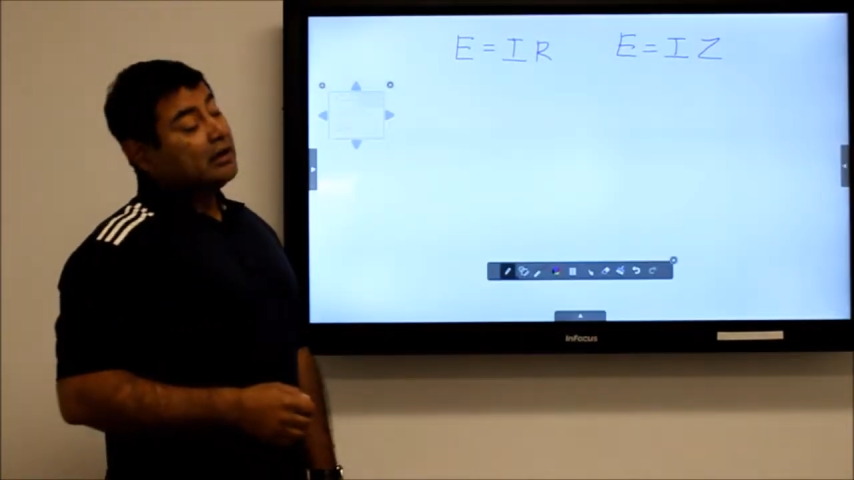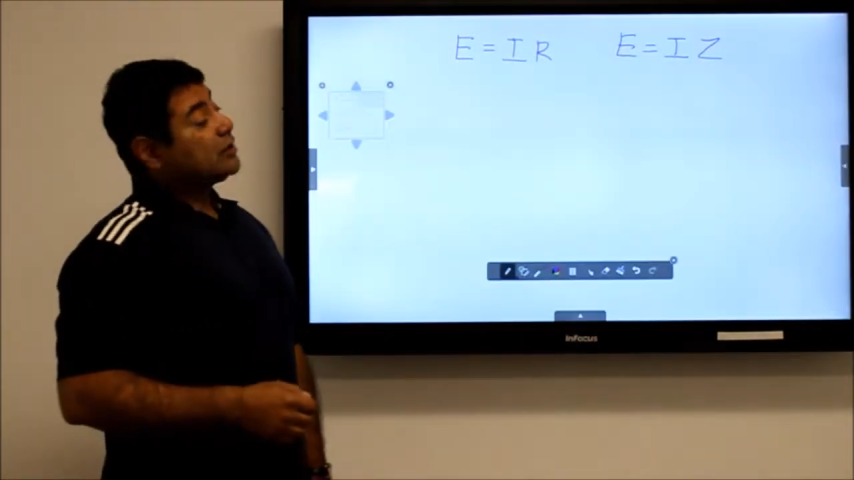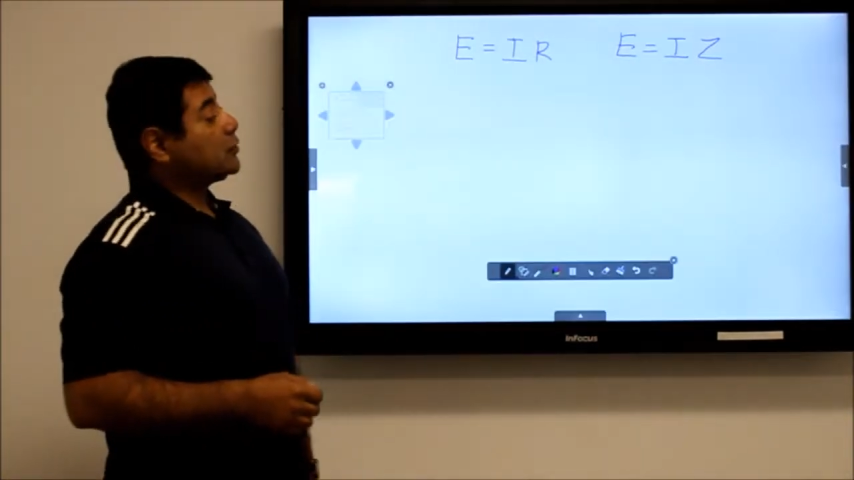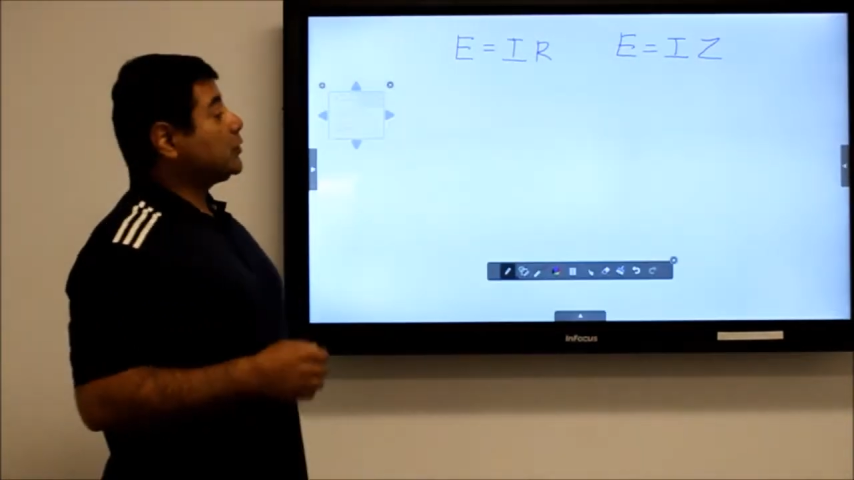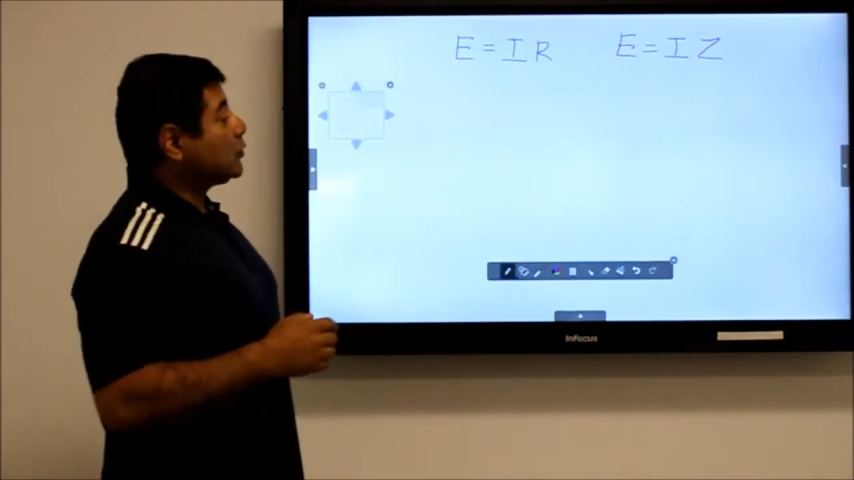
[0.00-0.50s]

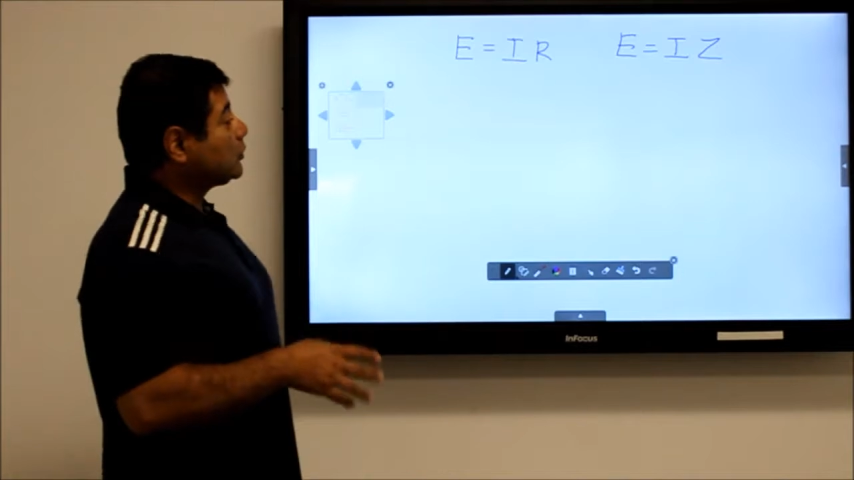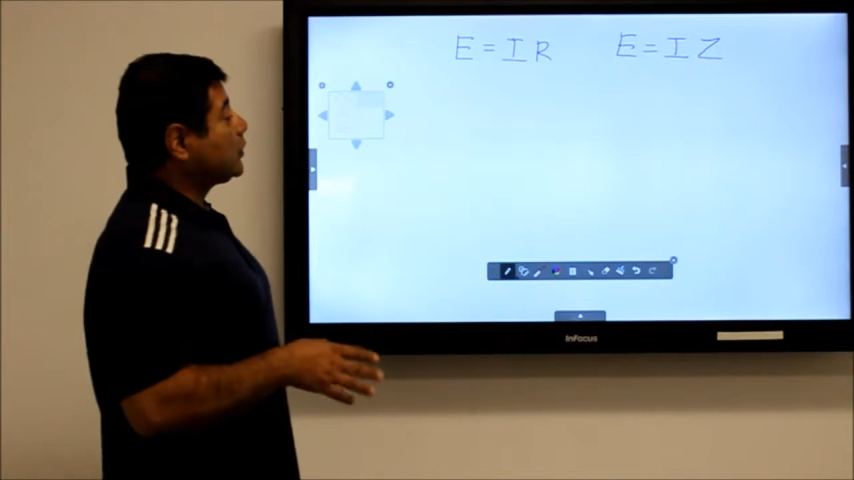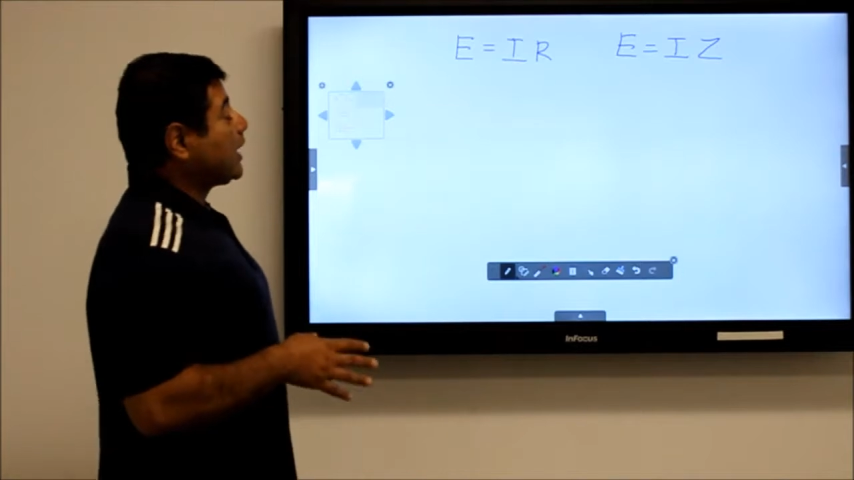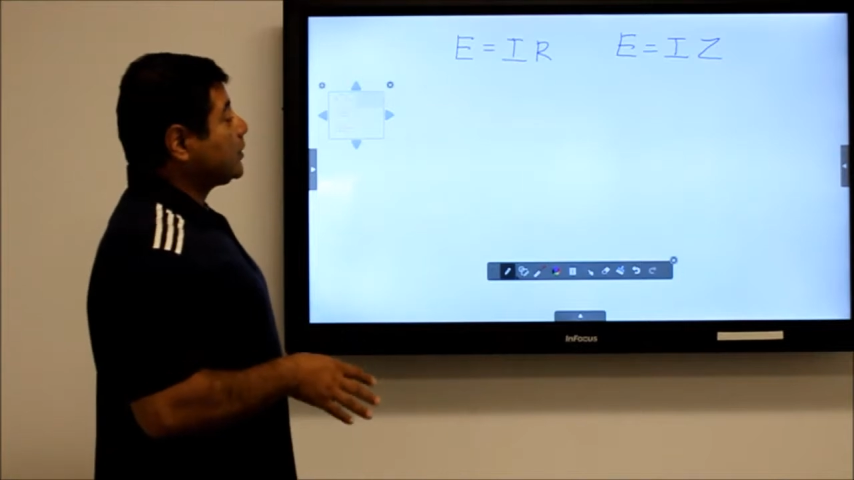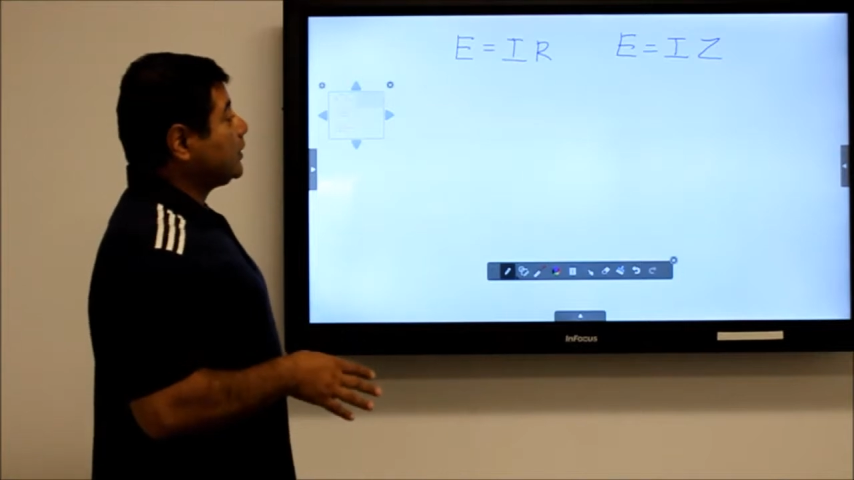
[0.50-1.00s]
So in order to
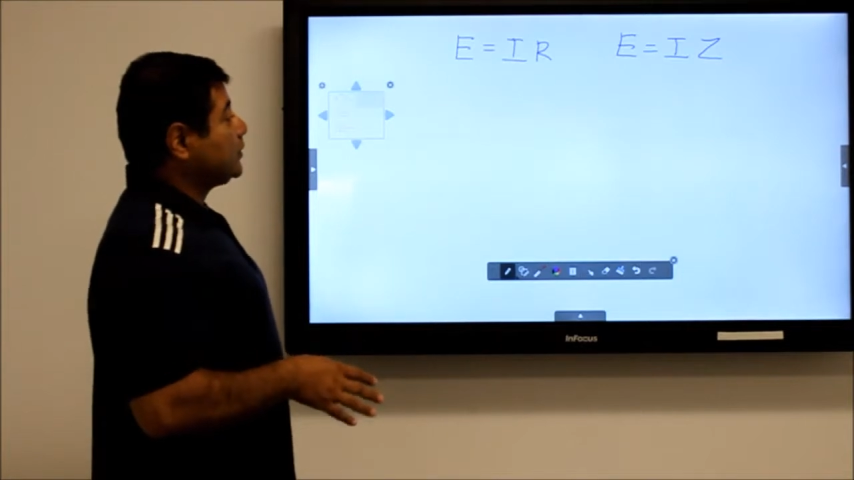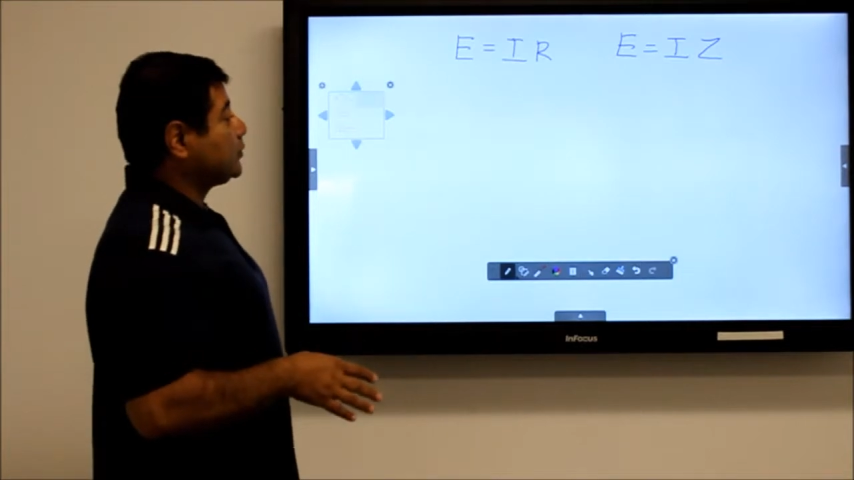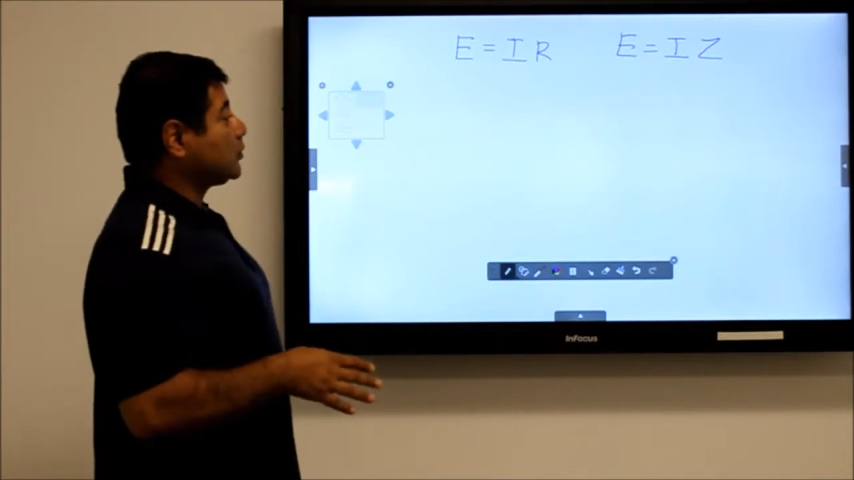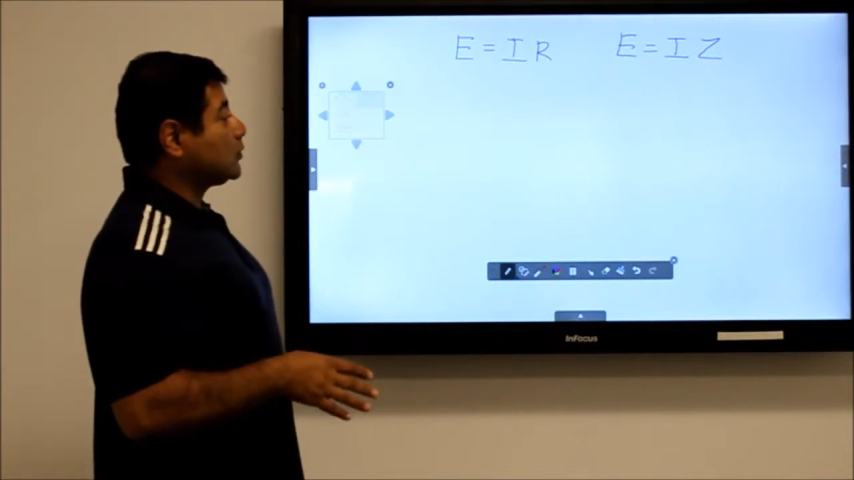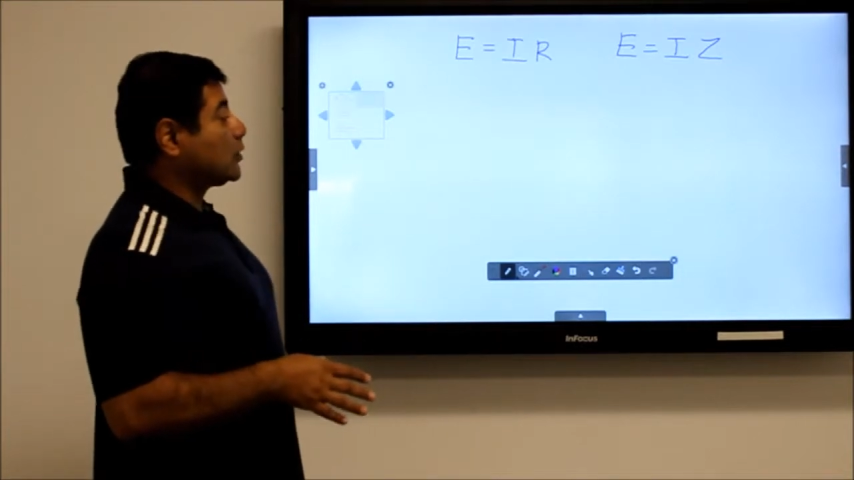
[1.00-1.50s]
calculate the
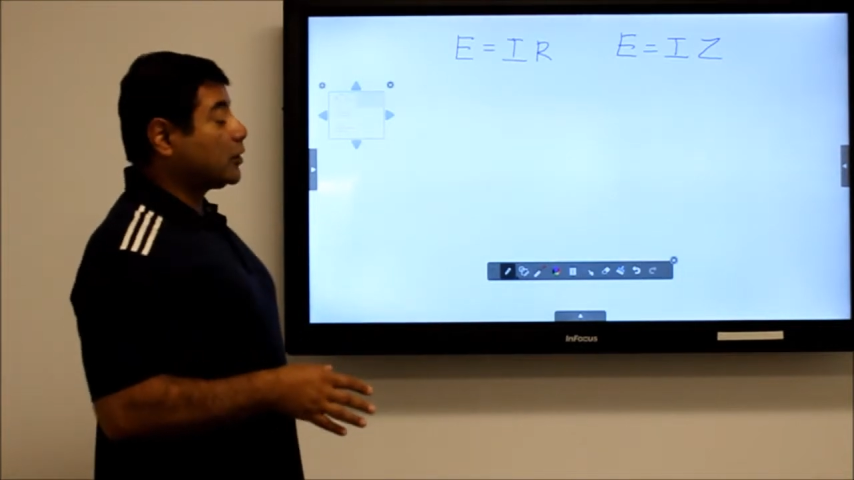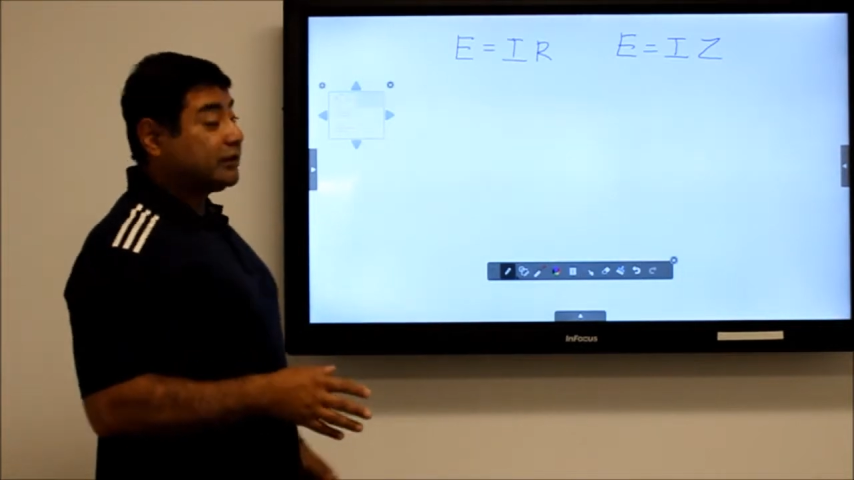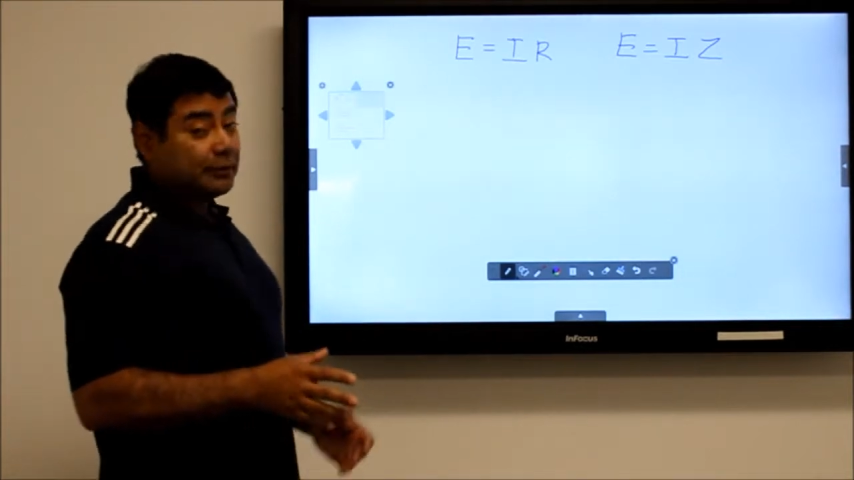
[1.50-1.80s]
total current,